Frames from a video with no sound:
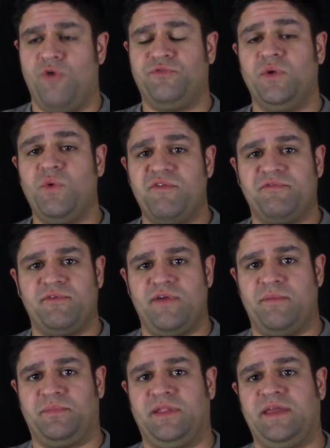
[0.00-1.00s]
Hopefully
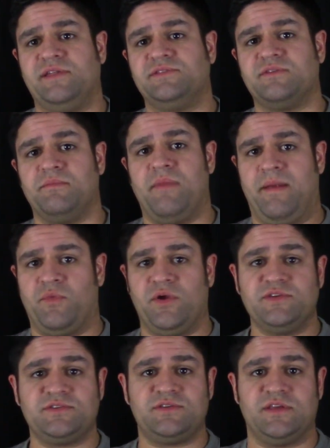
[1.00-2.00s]
we've implanted some
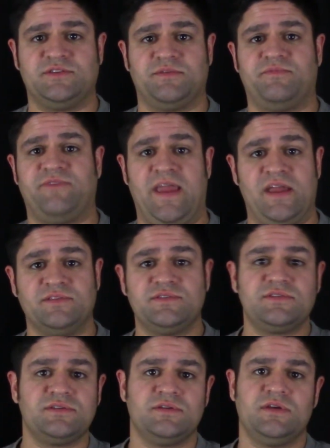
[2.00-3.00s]
memories in some
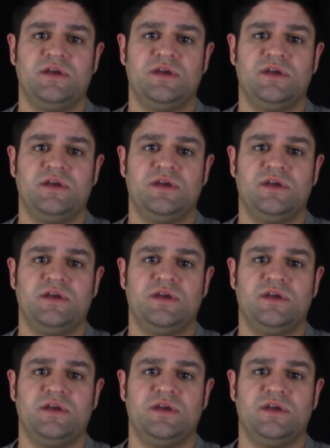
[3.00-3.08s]
fans.